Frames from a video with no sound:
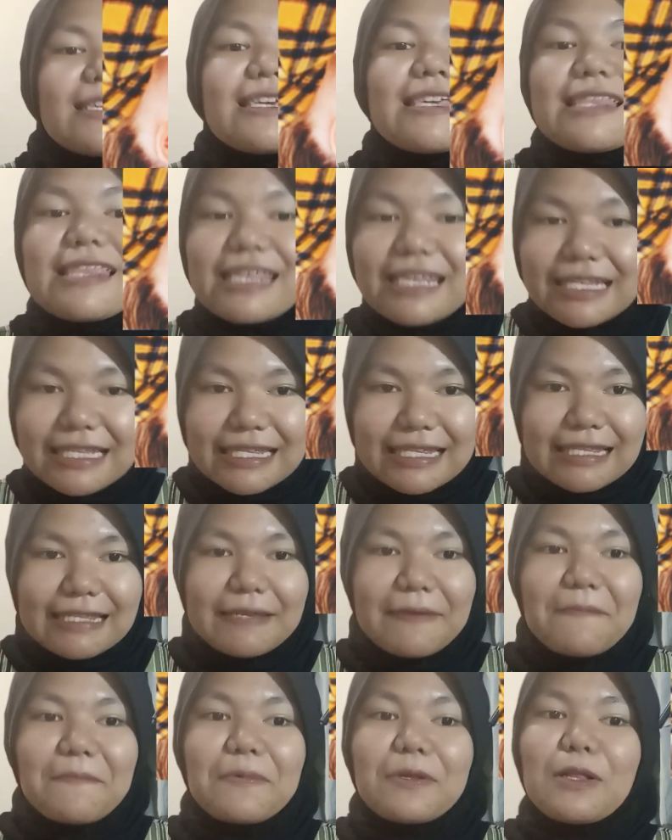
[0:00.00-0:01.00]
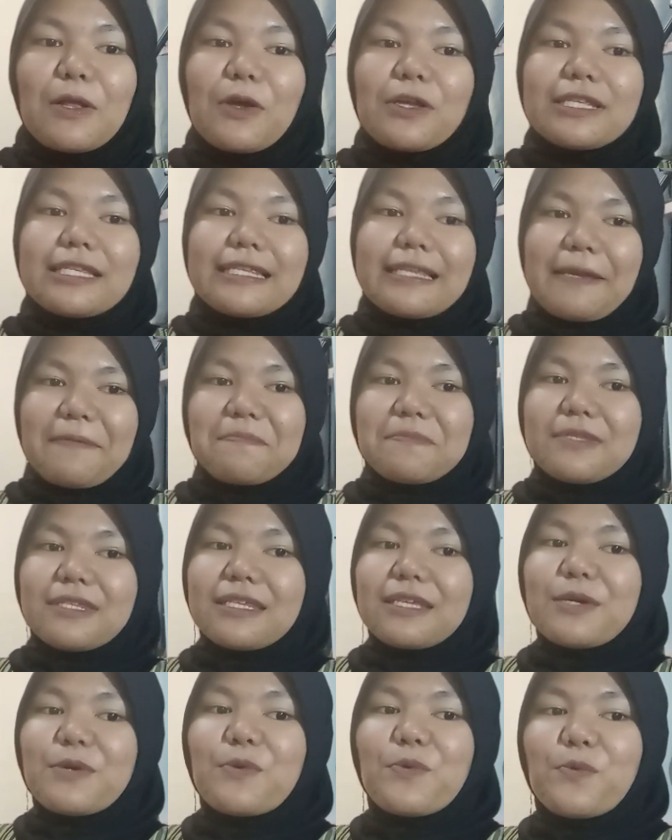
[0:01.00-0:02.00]
this simple concept
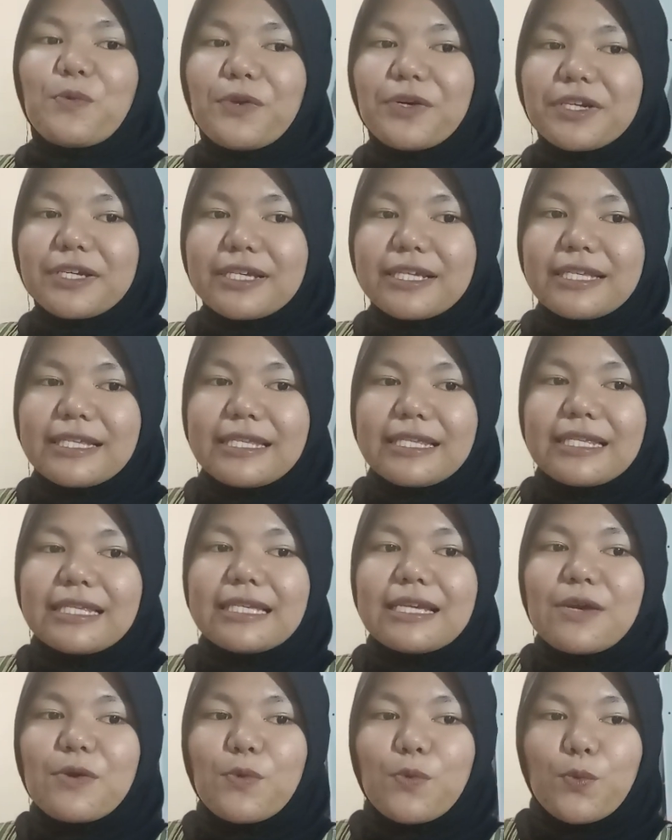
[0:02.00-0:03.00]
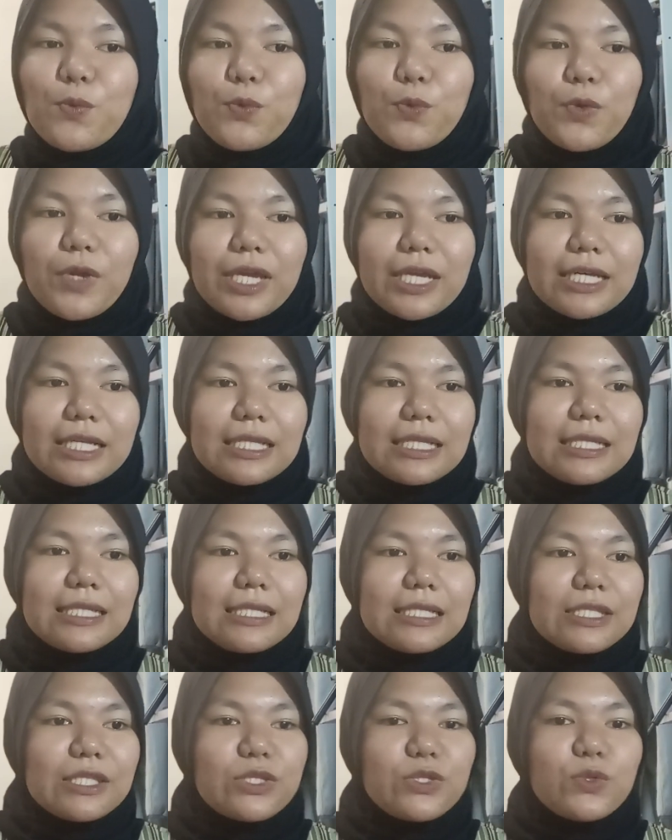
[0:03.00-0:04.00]
works well
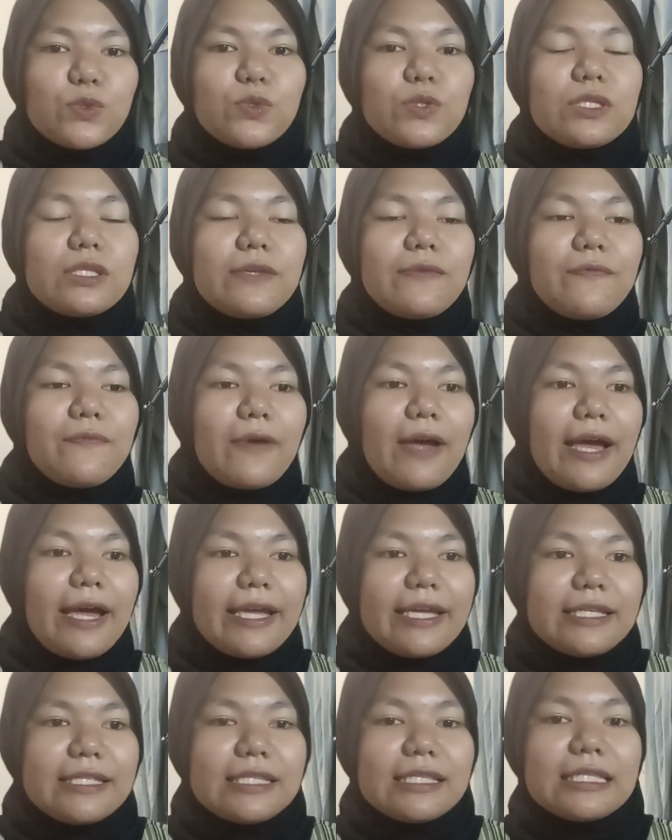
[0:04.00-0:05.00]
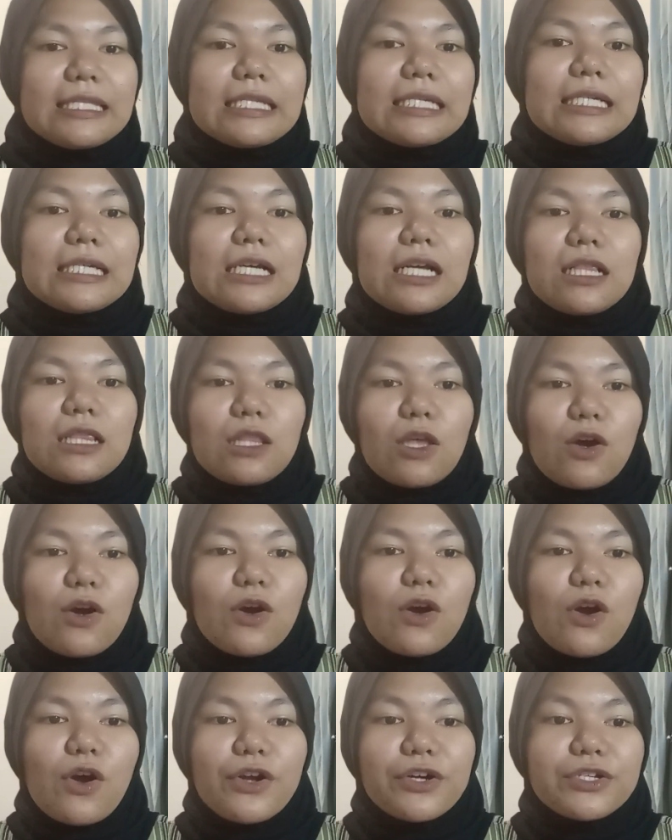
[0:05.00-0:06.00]
to define
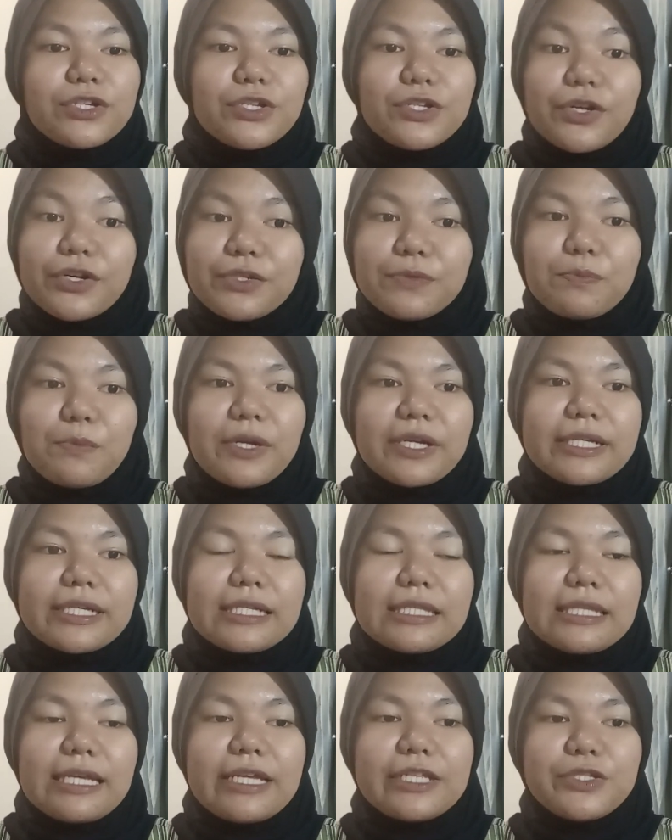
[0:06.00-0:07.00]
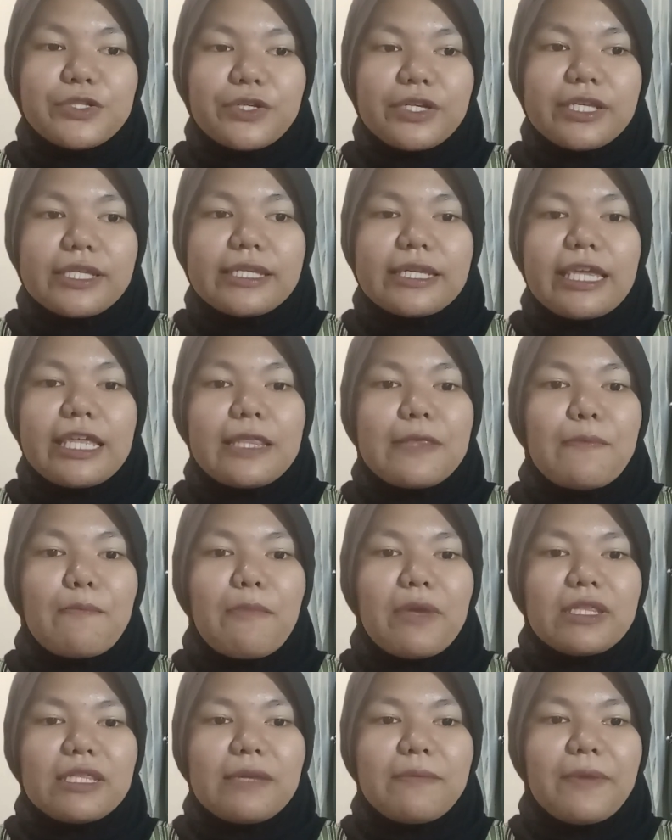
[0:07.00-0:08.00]
long or short market entries in
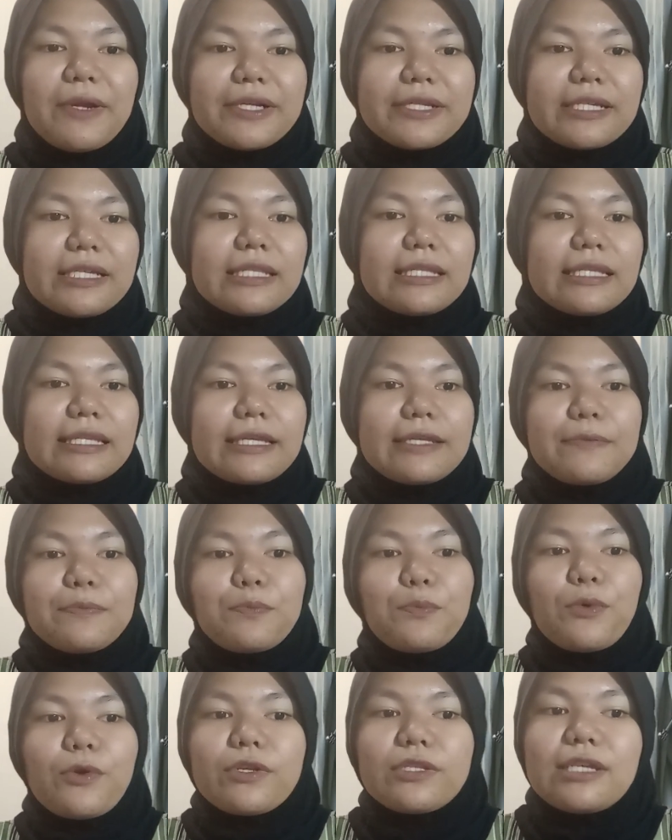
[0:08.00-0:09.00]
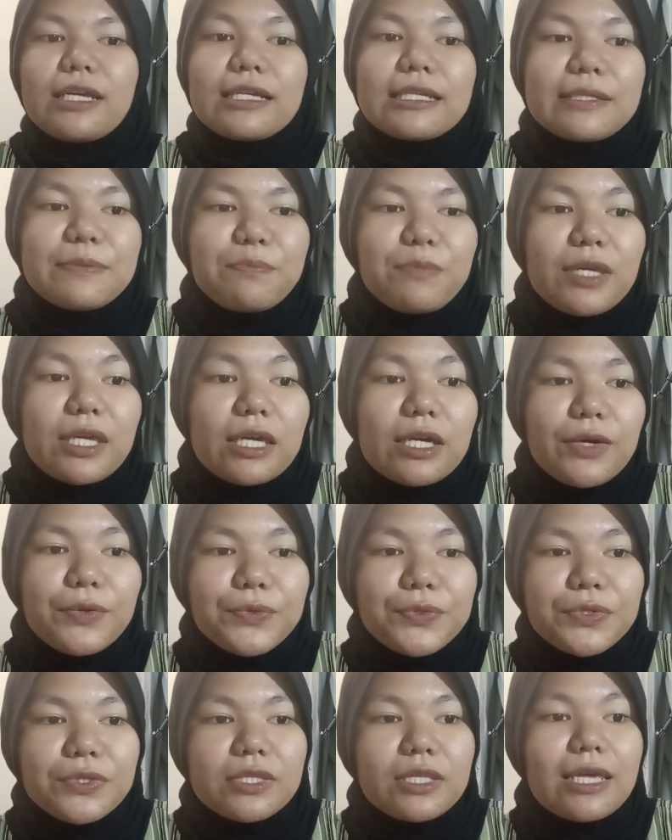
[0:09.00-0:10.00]
many markets and products
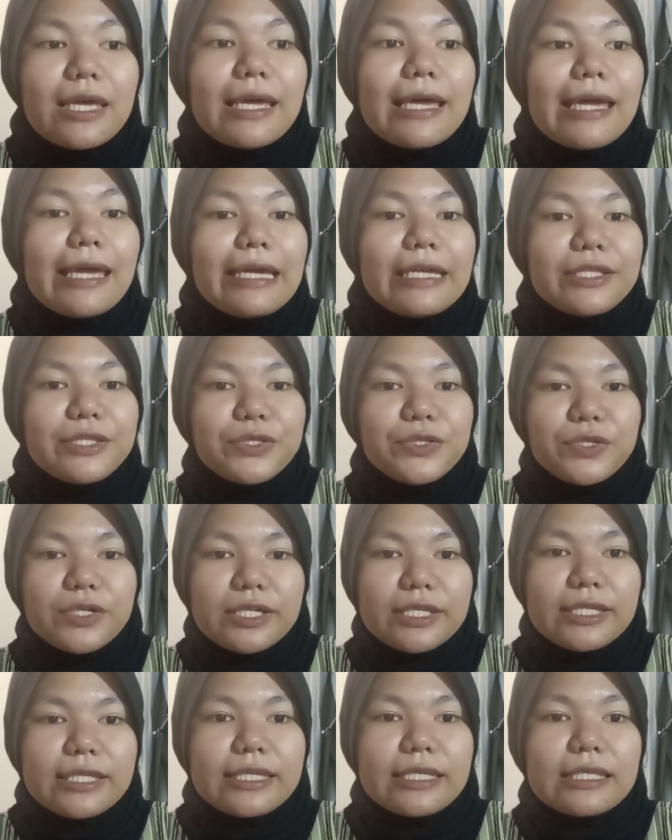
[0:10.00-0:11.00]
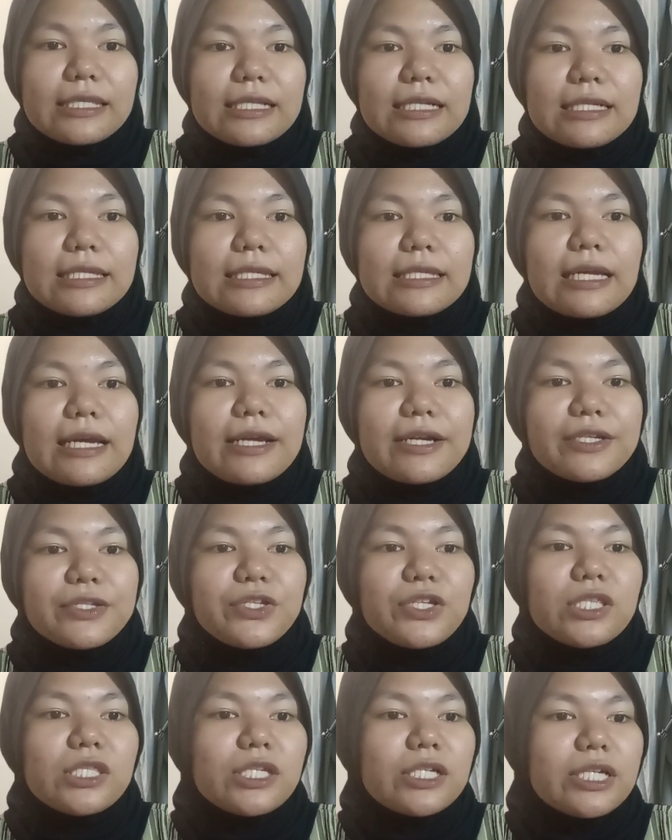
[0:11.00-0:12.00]
because the entry signals are
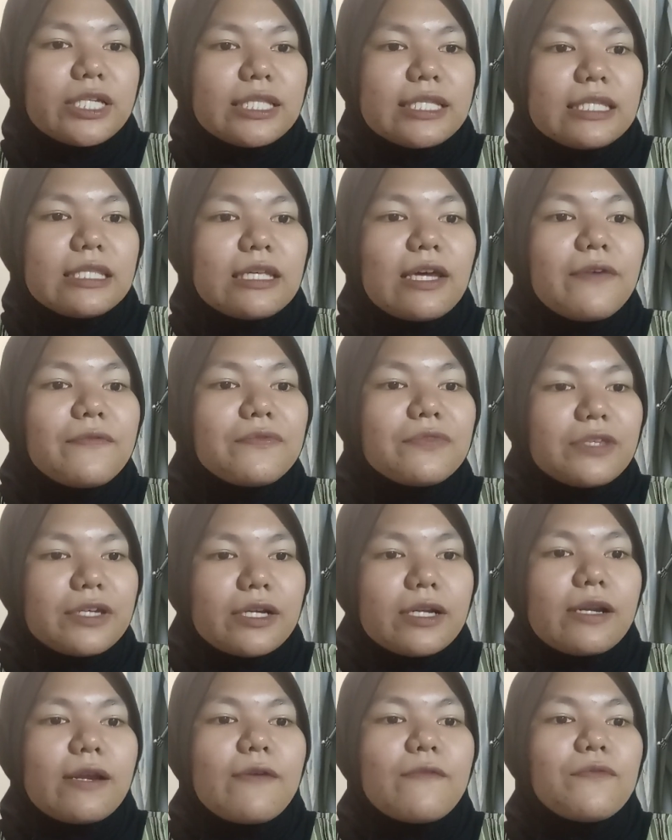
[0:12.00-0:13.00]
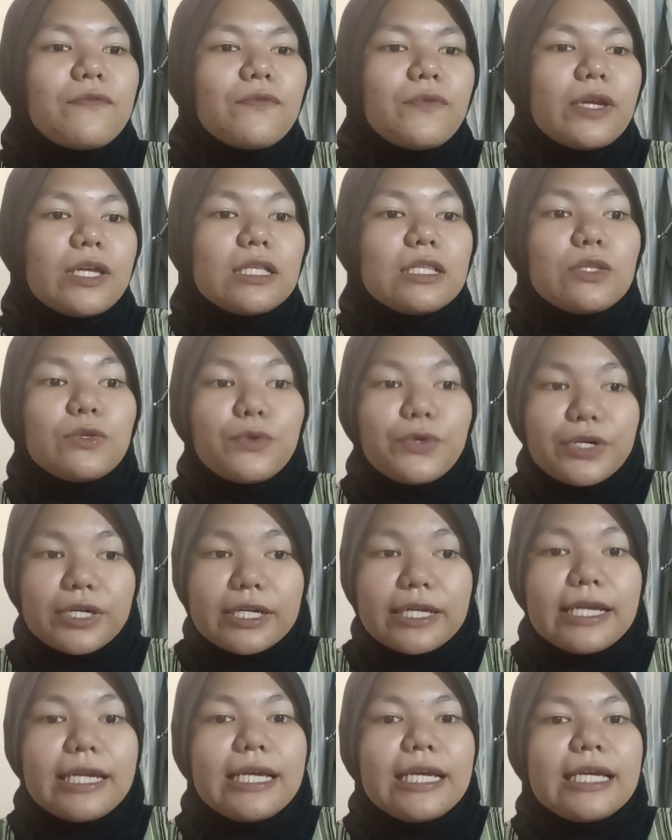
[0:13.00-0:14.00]
generated after a failure
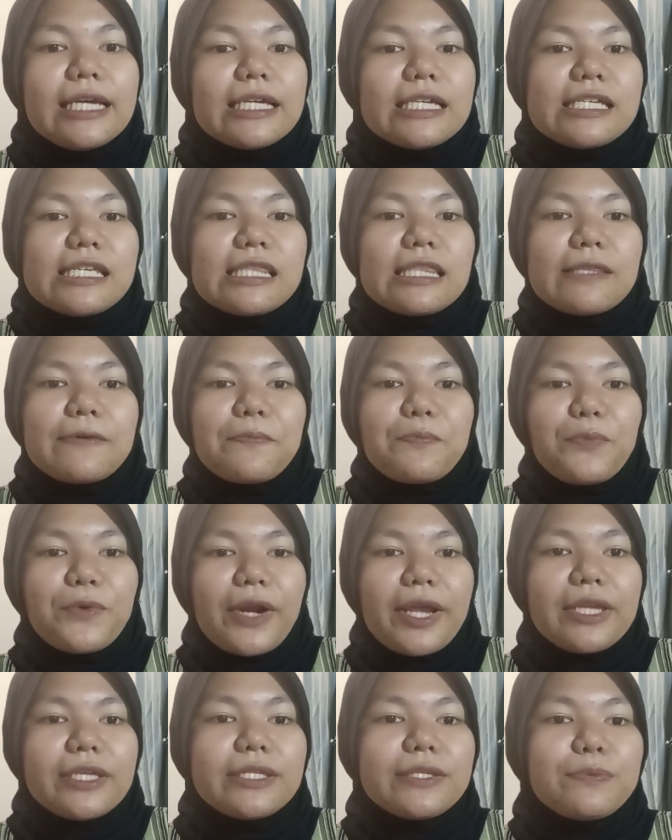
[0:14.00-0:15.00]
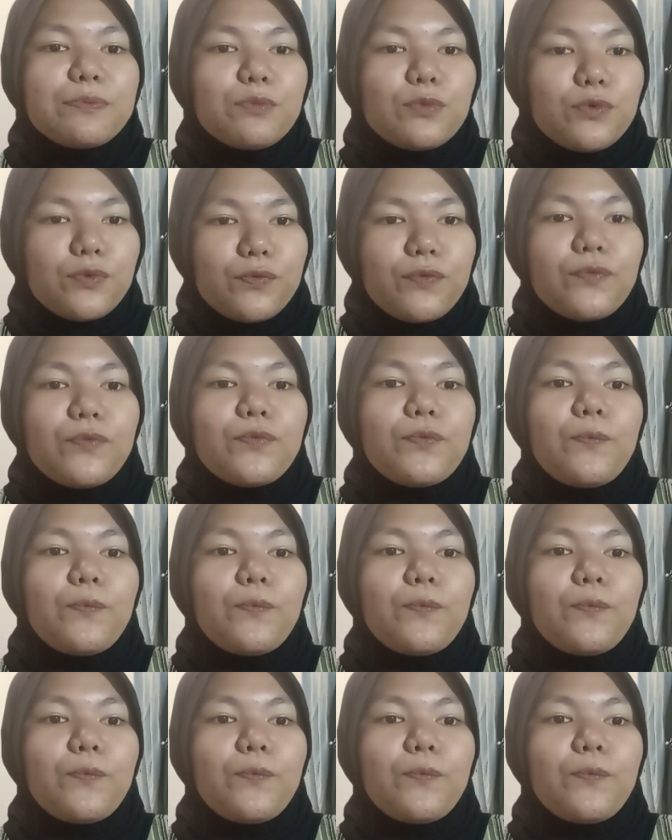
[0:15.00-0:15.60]
in the price move.